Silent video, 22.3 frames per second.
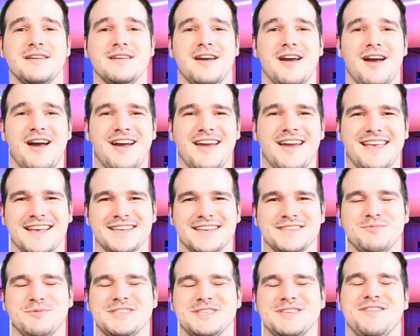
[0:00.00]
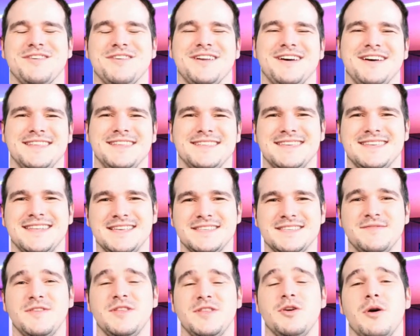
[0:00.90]
Alright guys, what's going on? In
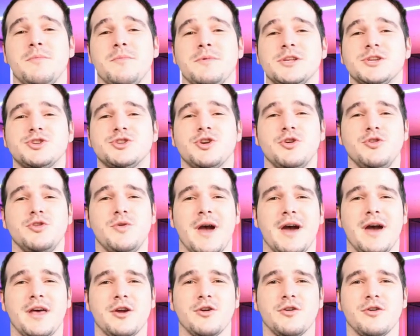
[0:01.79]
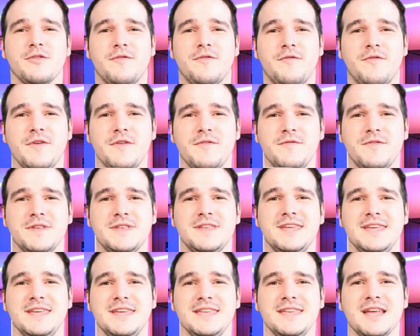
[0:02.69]
today's video, I'm going to show you how to earn
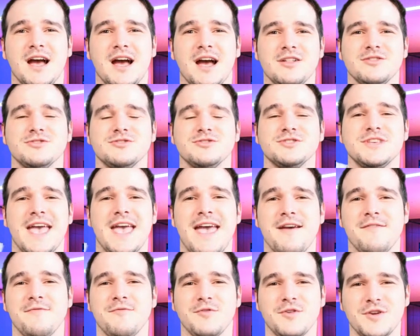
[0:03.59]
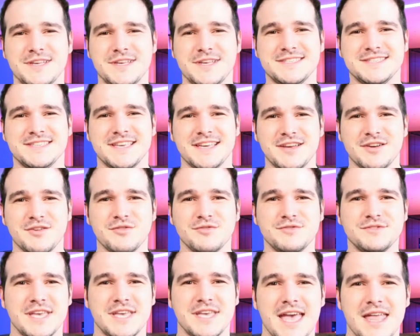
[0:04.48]
$15 every
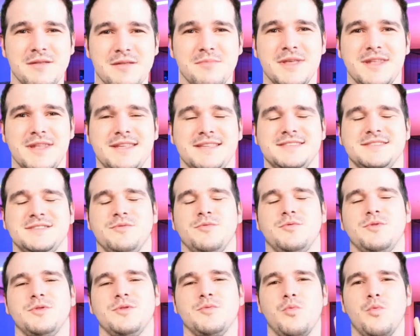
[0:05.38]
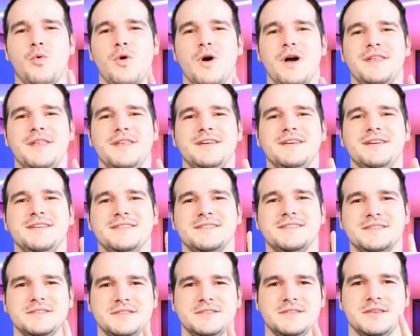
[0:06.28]
single 10 minutes with one
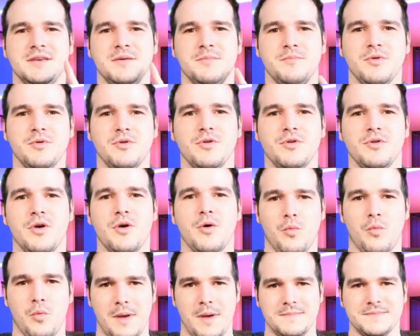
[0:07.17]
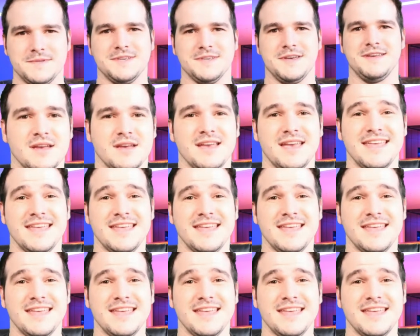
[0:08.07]
simple website.